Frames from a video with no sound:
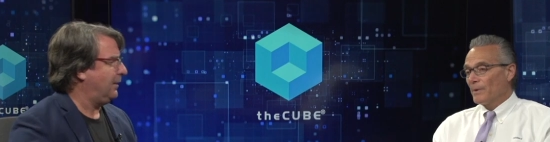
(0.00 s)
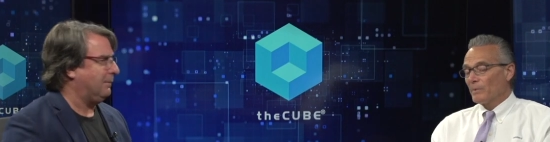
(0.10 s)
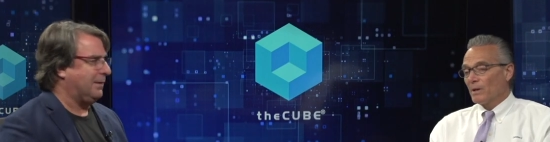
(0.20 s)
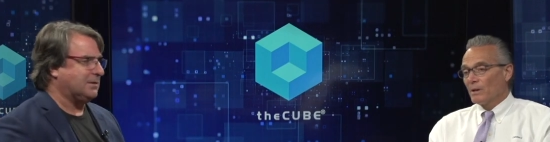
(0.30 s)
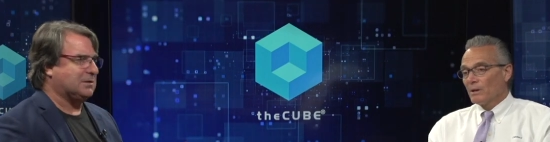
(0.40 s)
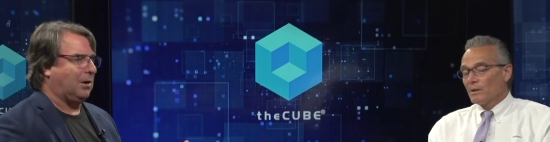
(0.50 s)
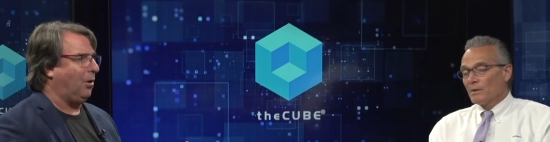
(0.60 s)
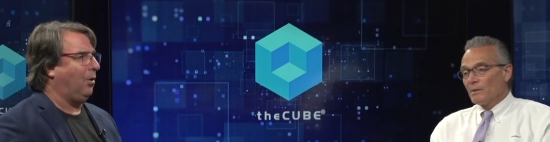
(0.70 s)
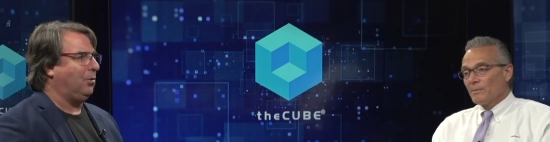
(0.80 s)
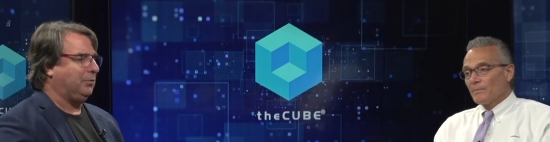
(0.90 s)
Speaker 1: I mean, this is a
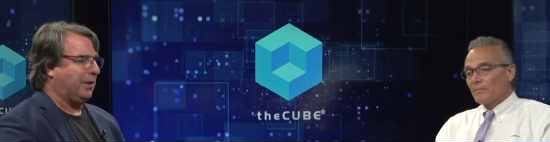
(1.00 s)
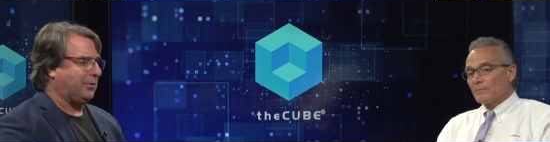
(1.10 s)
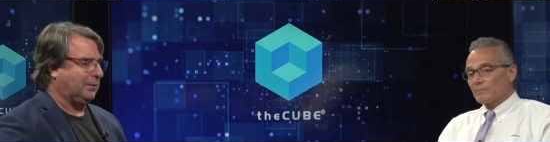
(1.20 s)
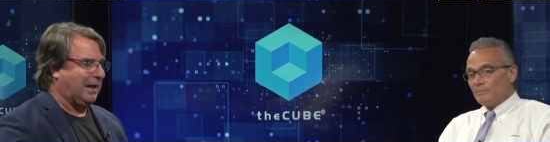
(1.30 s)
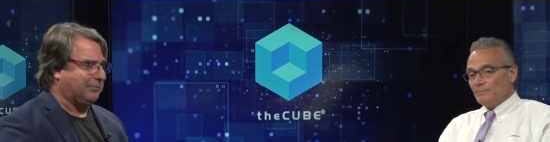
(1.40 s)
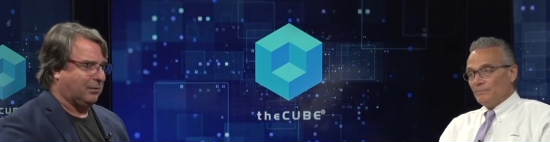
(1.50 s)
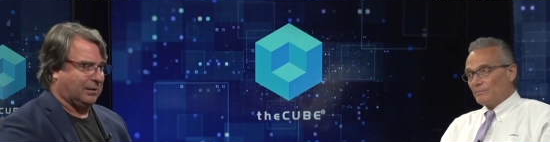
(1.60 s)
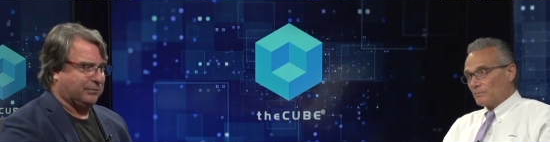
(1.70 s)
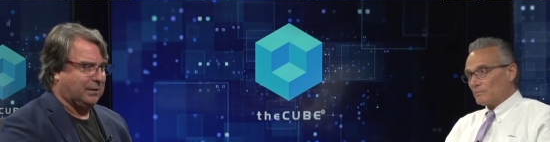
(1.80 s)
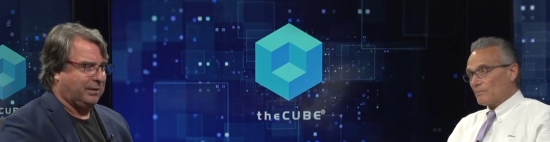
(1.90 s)
whole nother
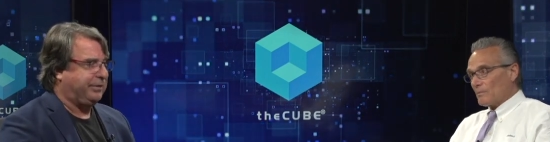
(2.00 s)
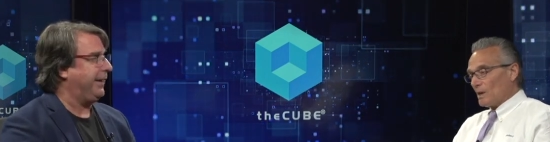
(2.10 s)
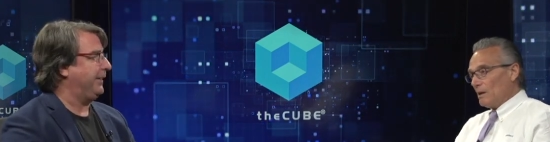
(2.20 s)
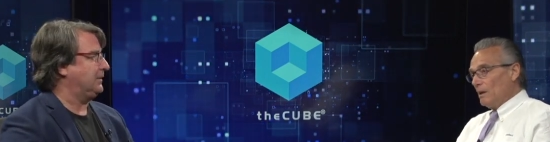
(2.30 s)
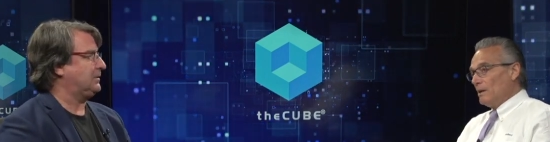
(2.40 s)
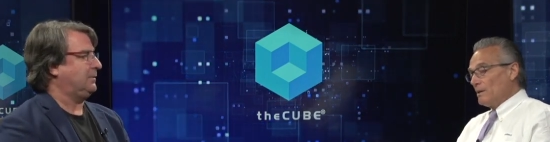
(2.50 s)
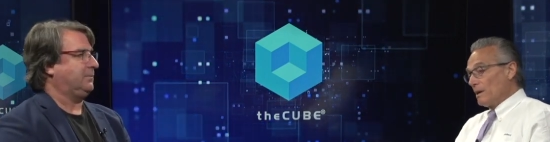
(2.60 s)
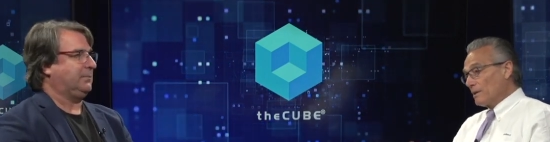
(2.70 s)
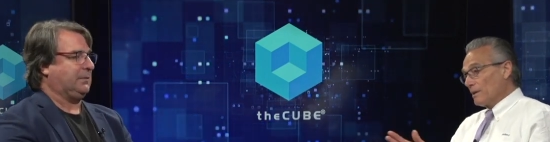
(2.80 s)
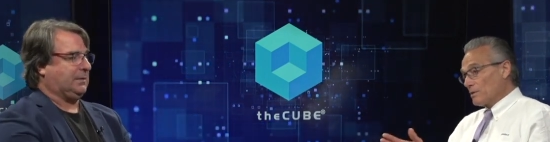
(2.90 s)
level of
Speaker 2: things. And then
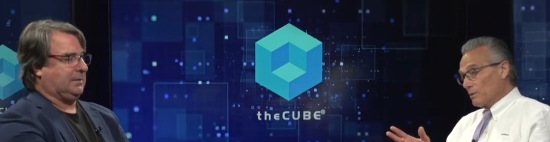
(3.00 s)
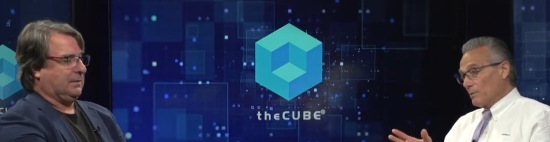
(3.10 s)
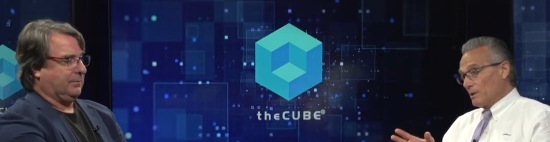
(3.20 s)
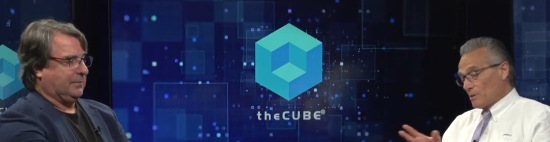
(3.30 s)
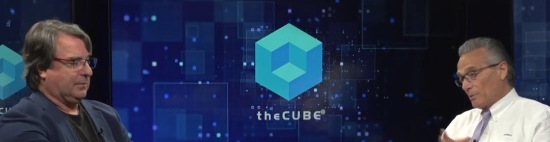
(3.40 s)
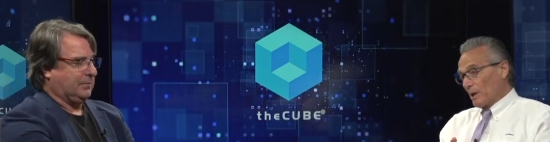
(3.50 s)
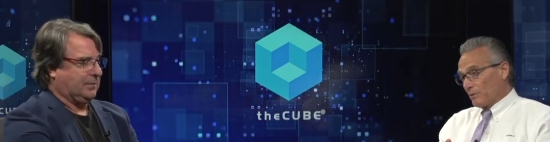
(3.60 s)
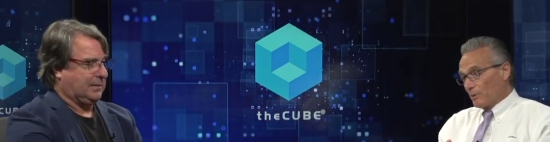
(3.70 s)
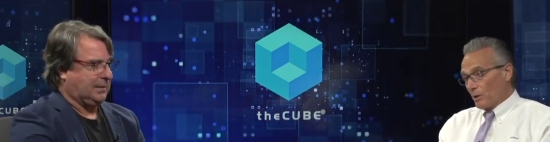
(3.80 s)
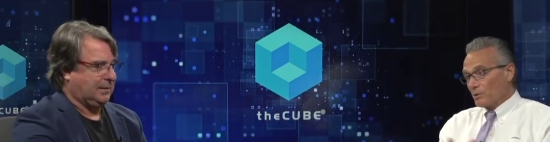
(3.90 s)
the other thing, so at
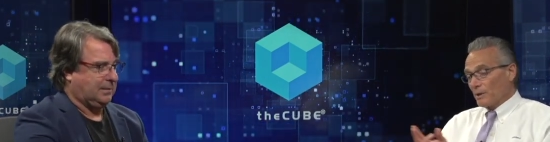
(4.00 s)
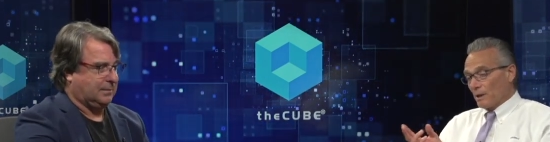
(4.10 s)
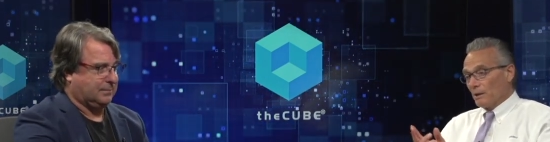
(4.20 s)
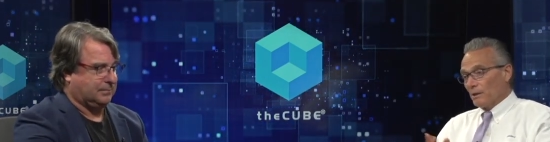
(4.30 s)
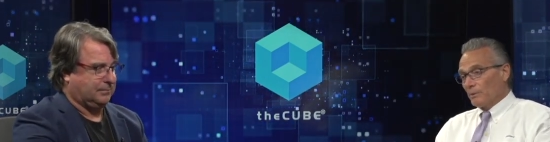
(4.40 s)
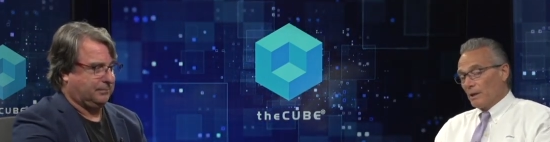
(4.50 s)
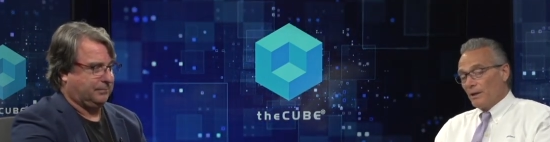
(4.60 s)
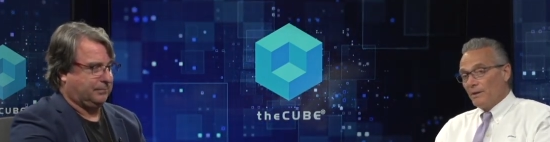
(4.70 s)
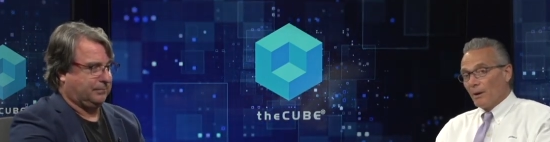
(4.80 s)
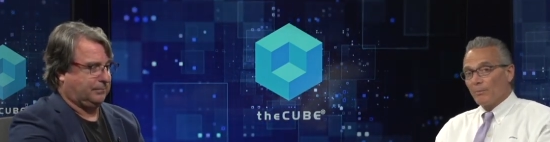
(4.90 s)
SuperCloud 3, we also had a, we had
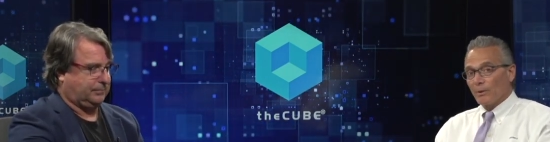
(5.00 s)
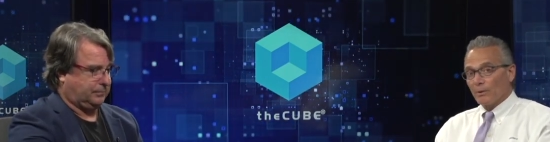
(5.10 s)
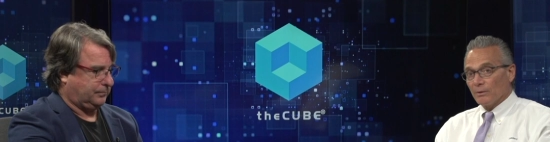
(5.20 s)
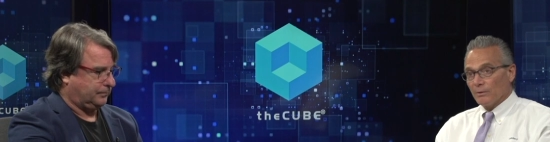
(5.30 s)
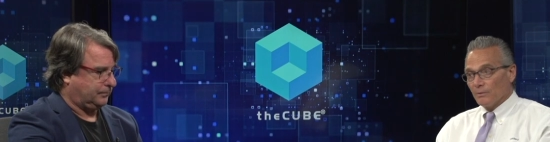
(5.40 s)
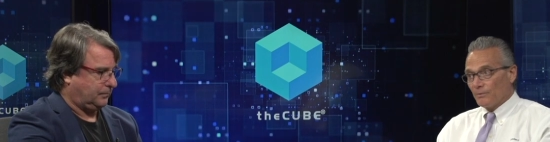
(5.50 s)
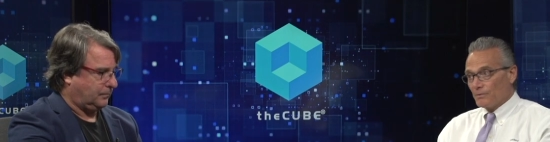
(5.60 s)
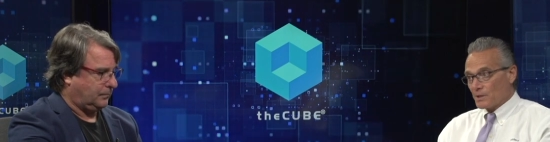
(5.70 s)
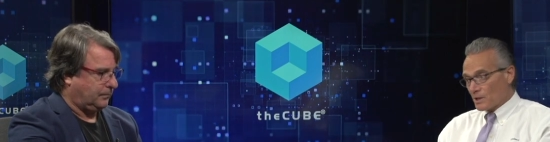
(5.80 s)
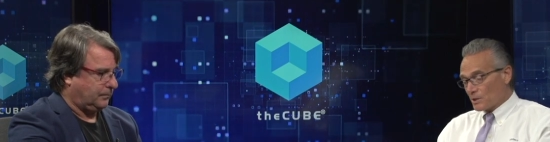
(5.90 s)
a number of
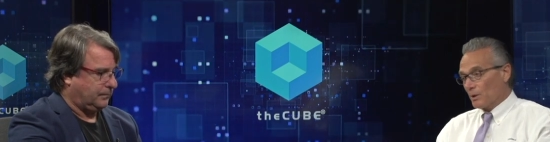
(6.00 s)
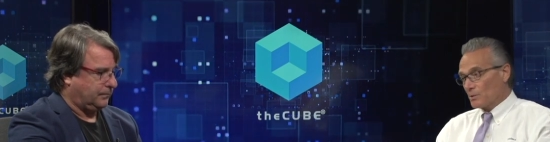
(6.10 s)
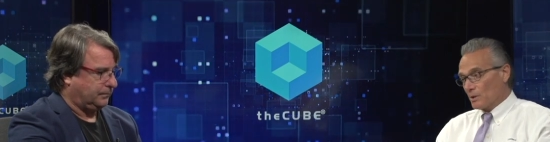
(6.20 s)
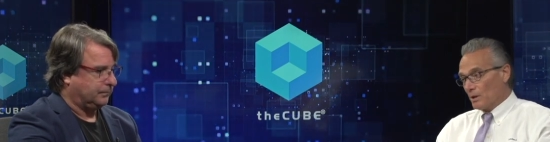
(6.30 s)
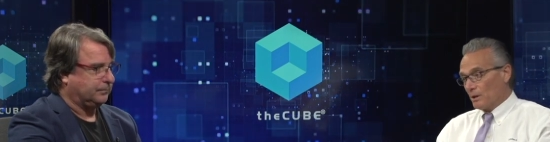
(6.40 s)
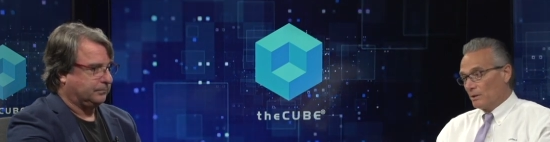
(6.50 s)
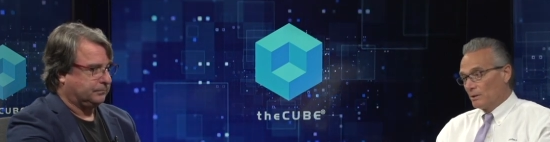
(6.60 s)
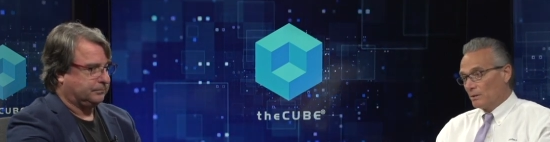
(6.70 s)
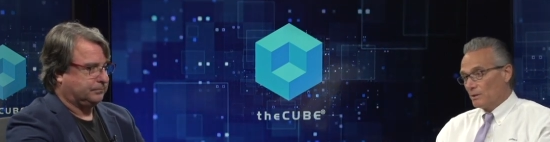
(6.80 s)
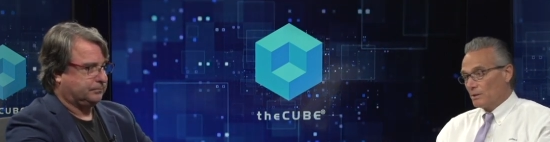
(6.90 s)
CISOs on
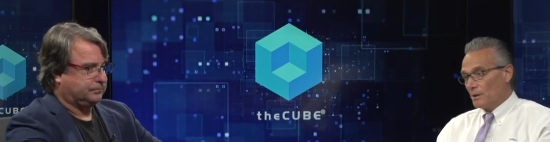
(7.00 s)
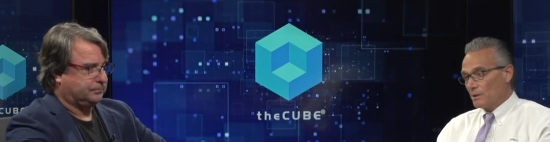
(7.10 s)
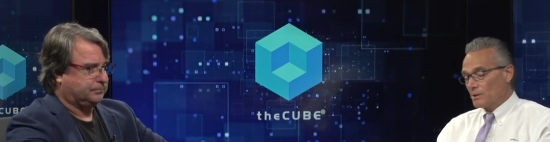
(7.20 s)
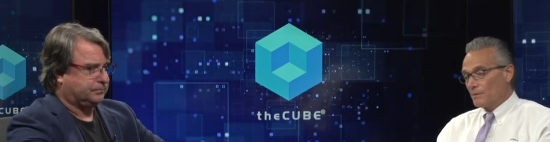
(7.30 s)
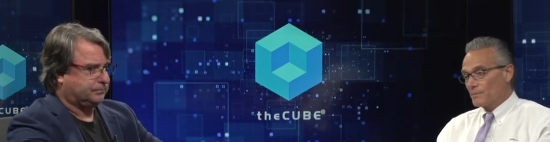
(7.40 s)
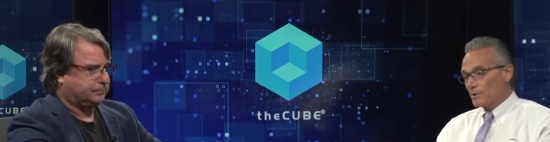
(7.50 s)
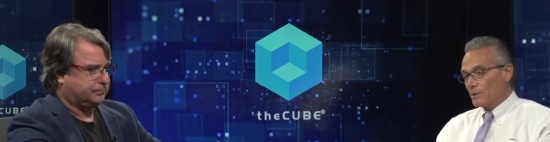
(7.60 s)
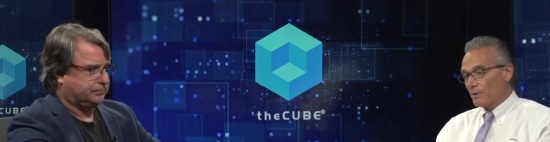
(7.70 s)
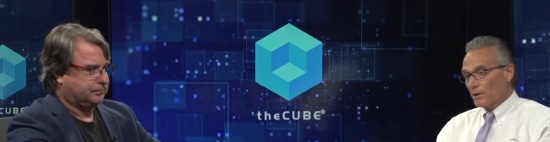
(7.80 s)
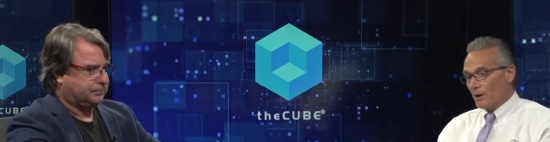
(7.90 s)
and, and chief security